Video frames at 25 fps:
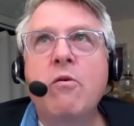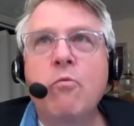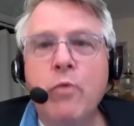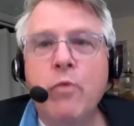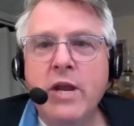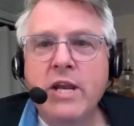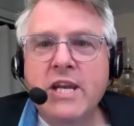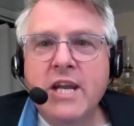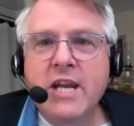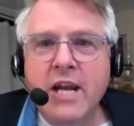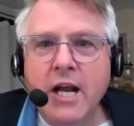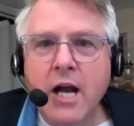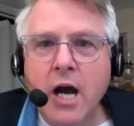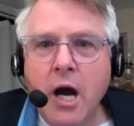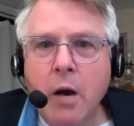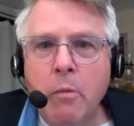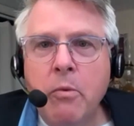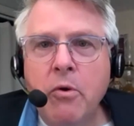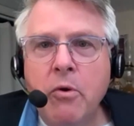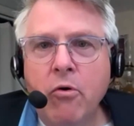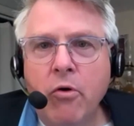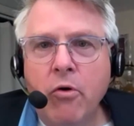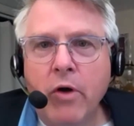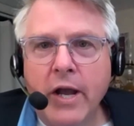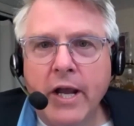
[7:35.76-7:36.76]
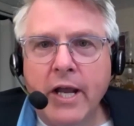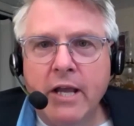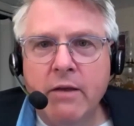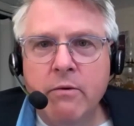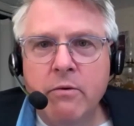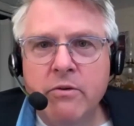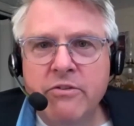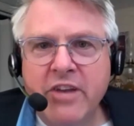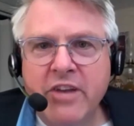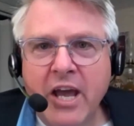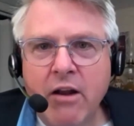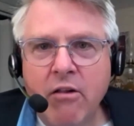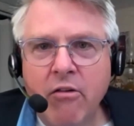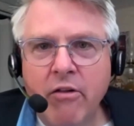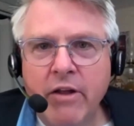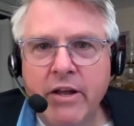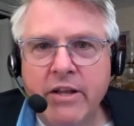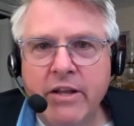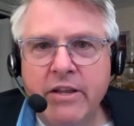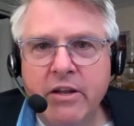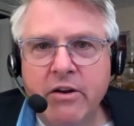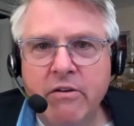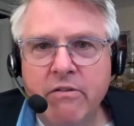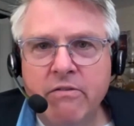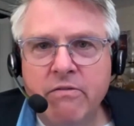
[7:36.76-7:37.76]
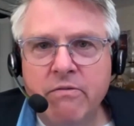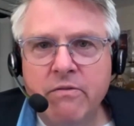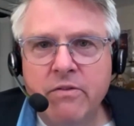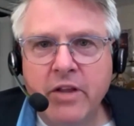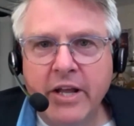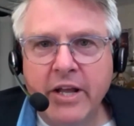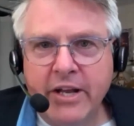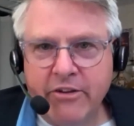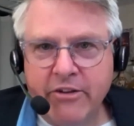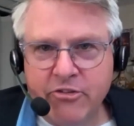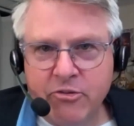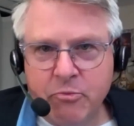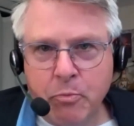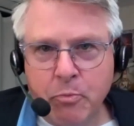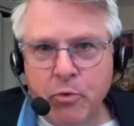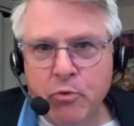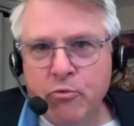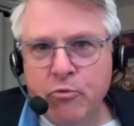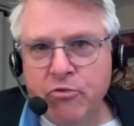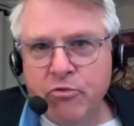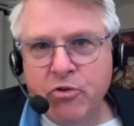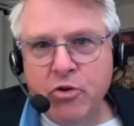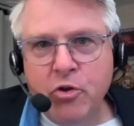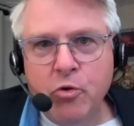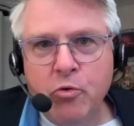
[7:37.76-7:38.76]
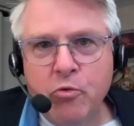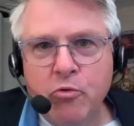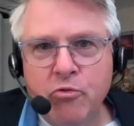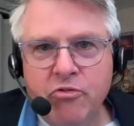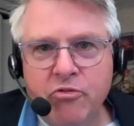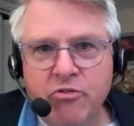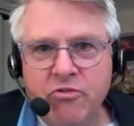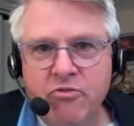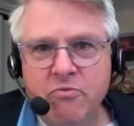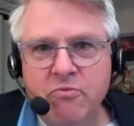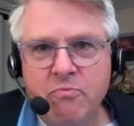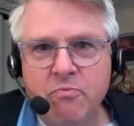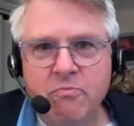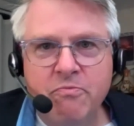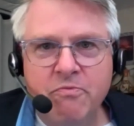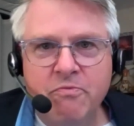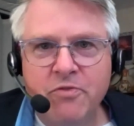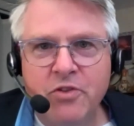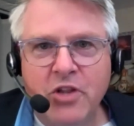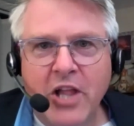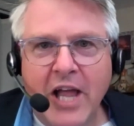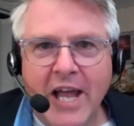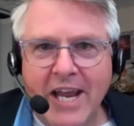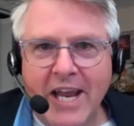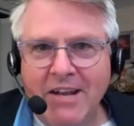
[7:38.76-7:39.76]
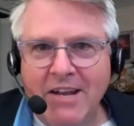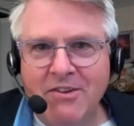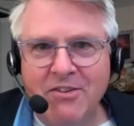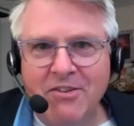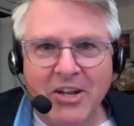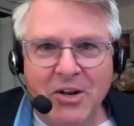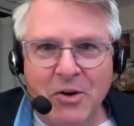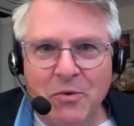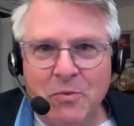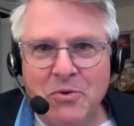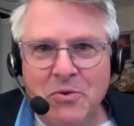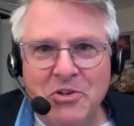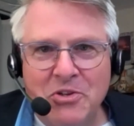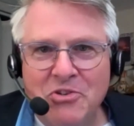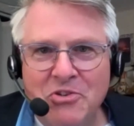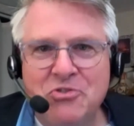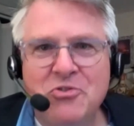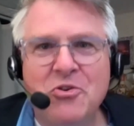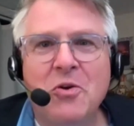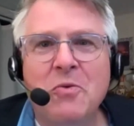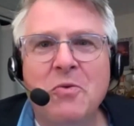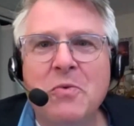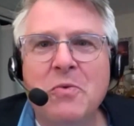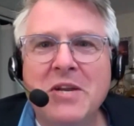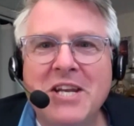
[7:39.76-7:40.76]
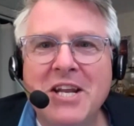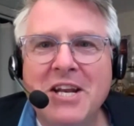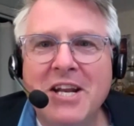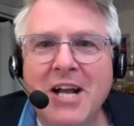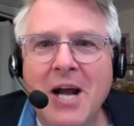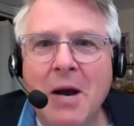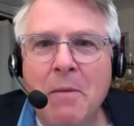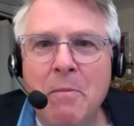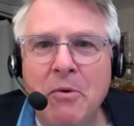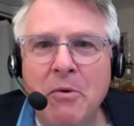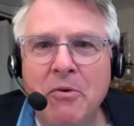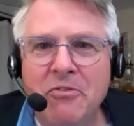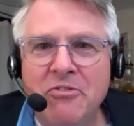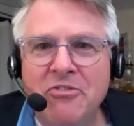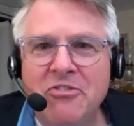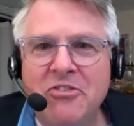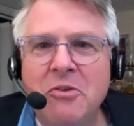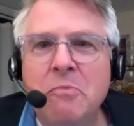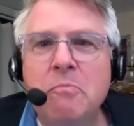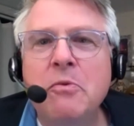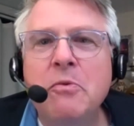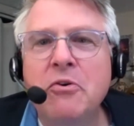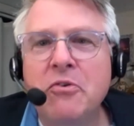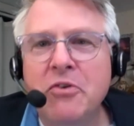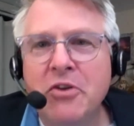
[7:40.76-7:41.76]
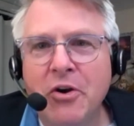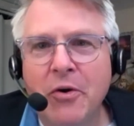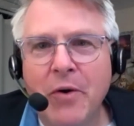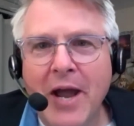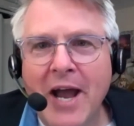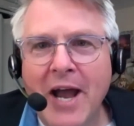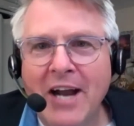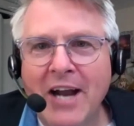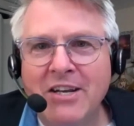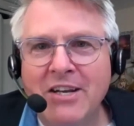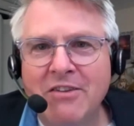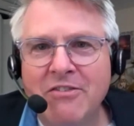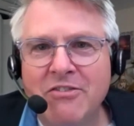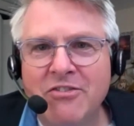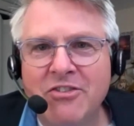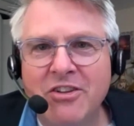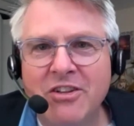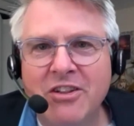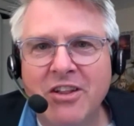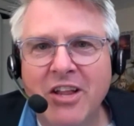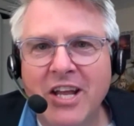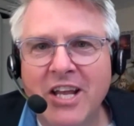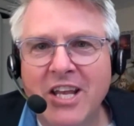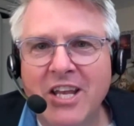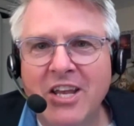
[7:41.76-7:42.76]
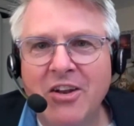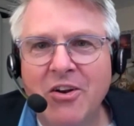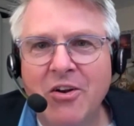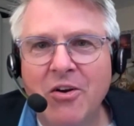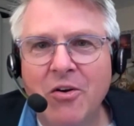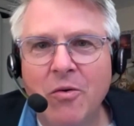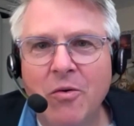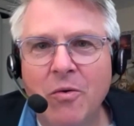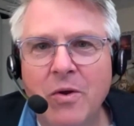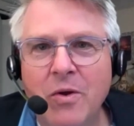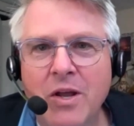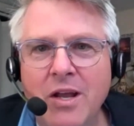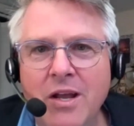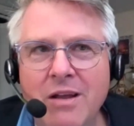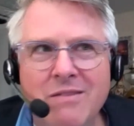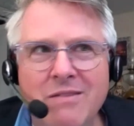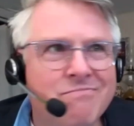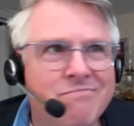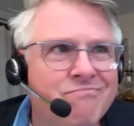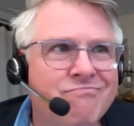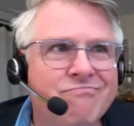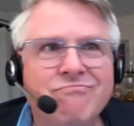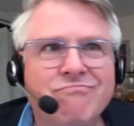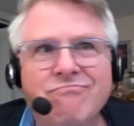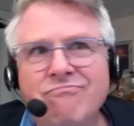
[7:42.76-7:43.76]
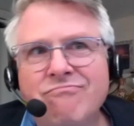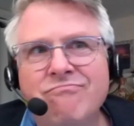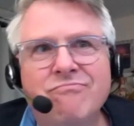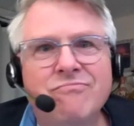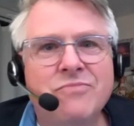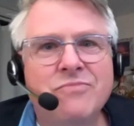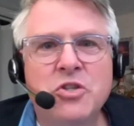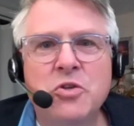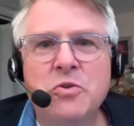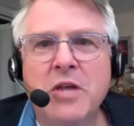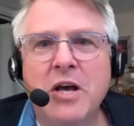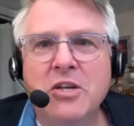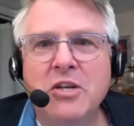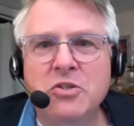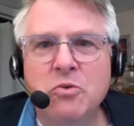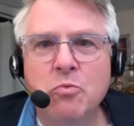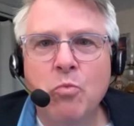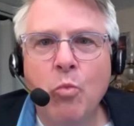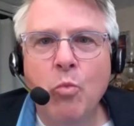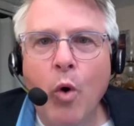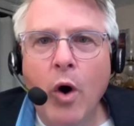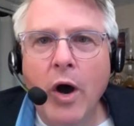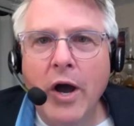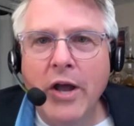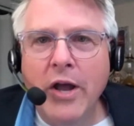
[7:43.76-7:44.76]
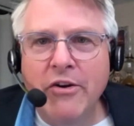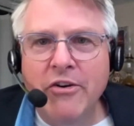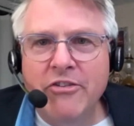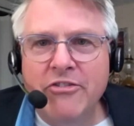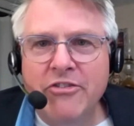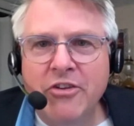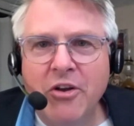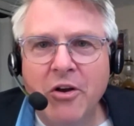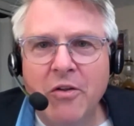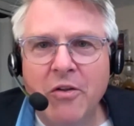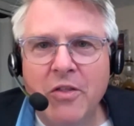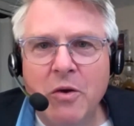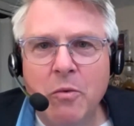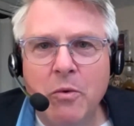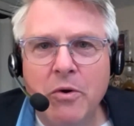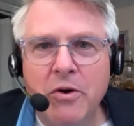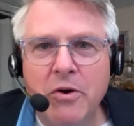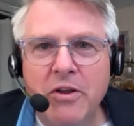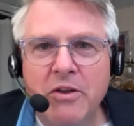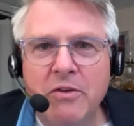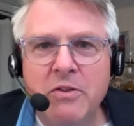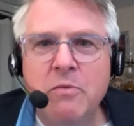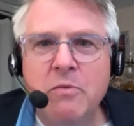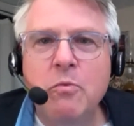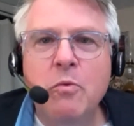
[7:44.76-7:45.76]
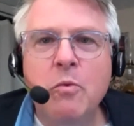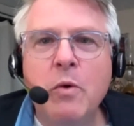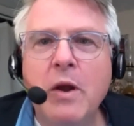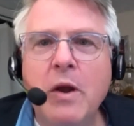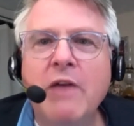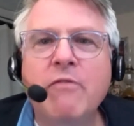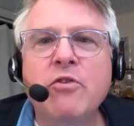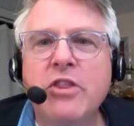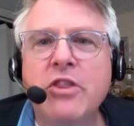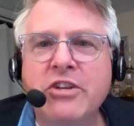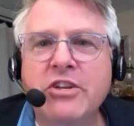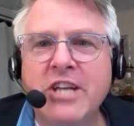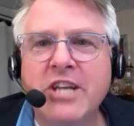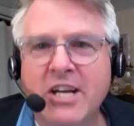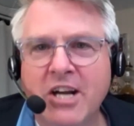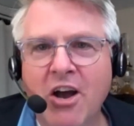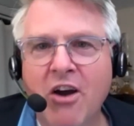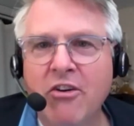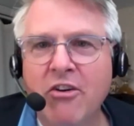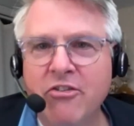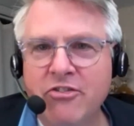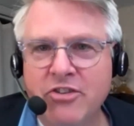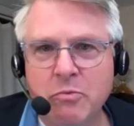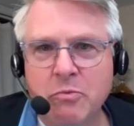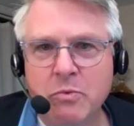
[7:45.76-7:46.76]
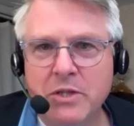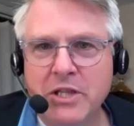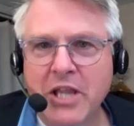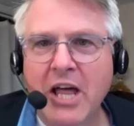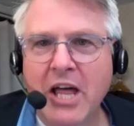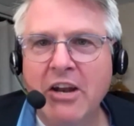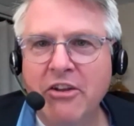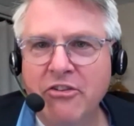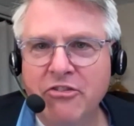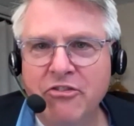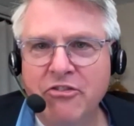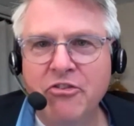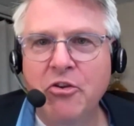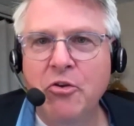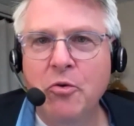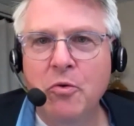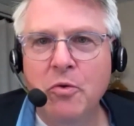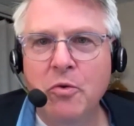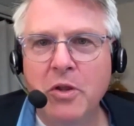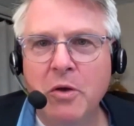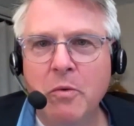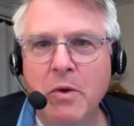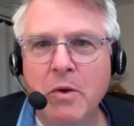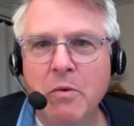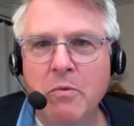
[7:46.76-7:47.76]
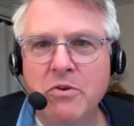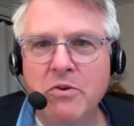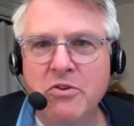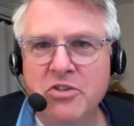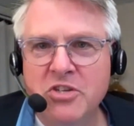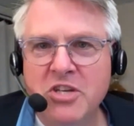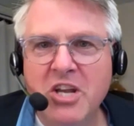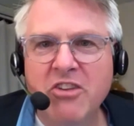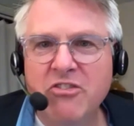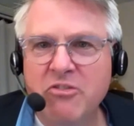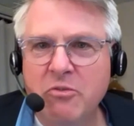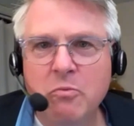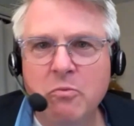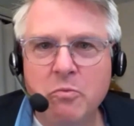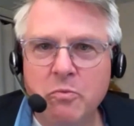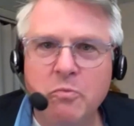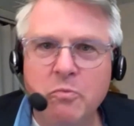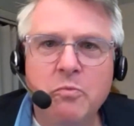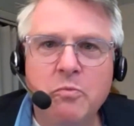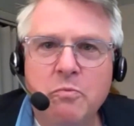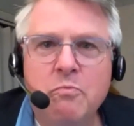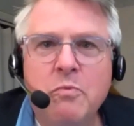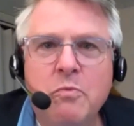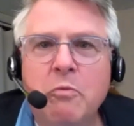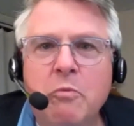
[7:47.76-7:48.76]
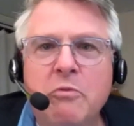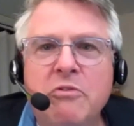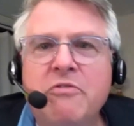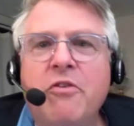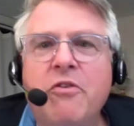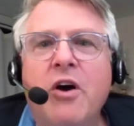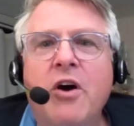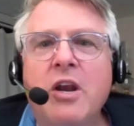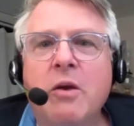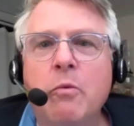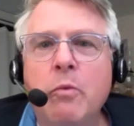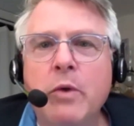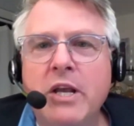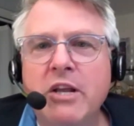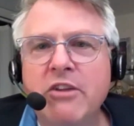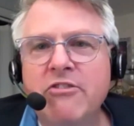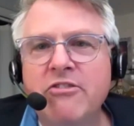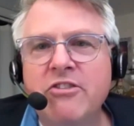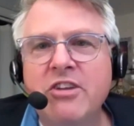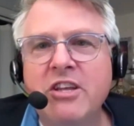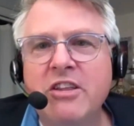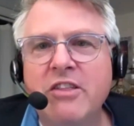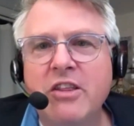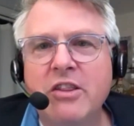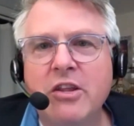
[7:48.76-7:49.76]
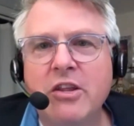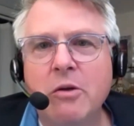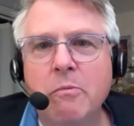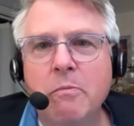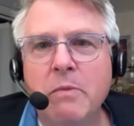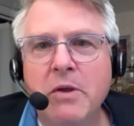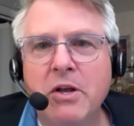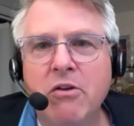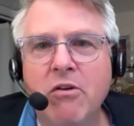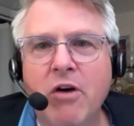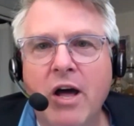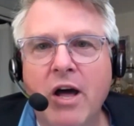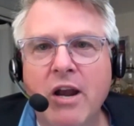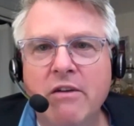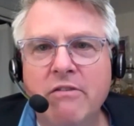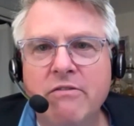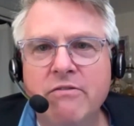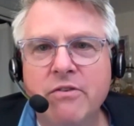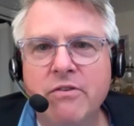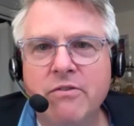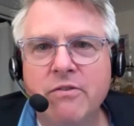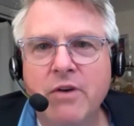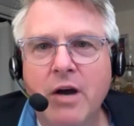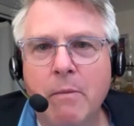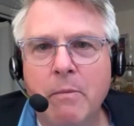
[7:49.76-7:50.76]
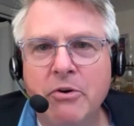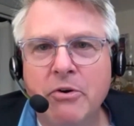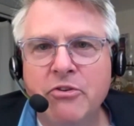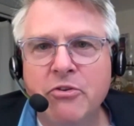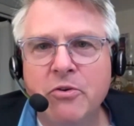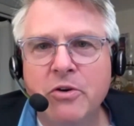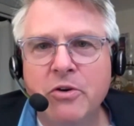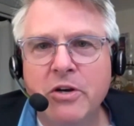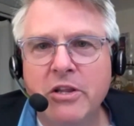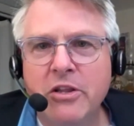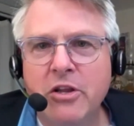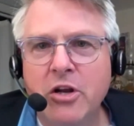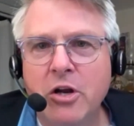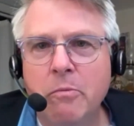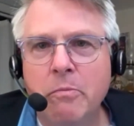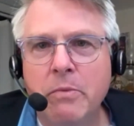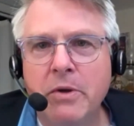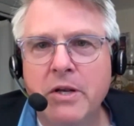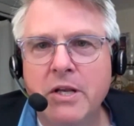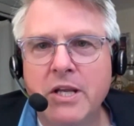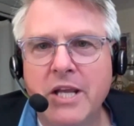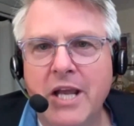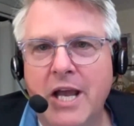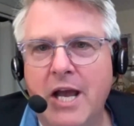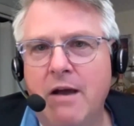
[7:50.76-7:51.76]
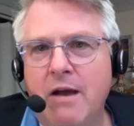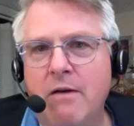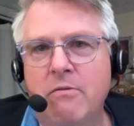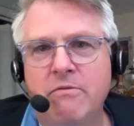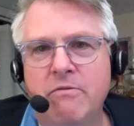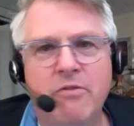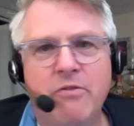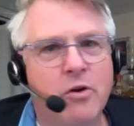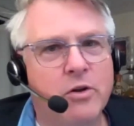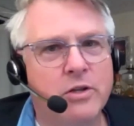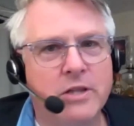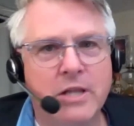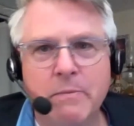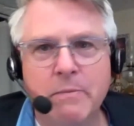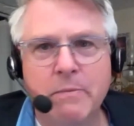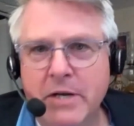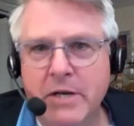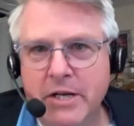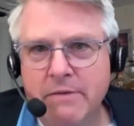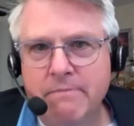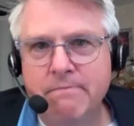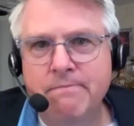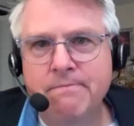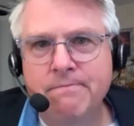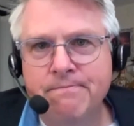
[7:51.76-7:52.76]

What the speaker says: We did a couple, like it was kind of like, like a Spruce Goose flight, like a really short. We did a couple simple interactives in 2001 or so that were whatever the technology would let us do, that we would just, because it was fun and we could see that there'd be a lot of opportunity there. But yeah, it was very limited.